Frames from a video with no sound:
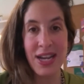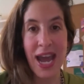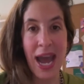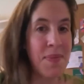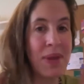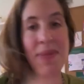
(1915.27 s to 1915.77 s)

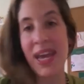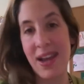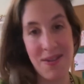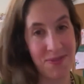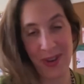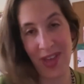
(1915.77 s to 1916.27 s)
I'm going to make
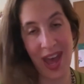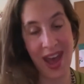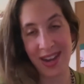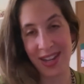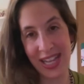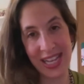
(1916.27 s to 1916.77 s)
up for that
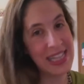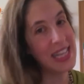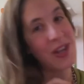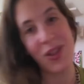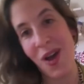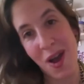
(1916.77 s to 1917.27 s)
and like
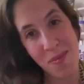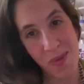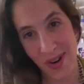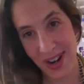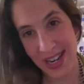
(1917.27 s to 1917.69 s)
lean a lot more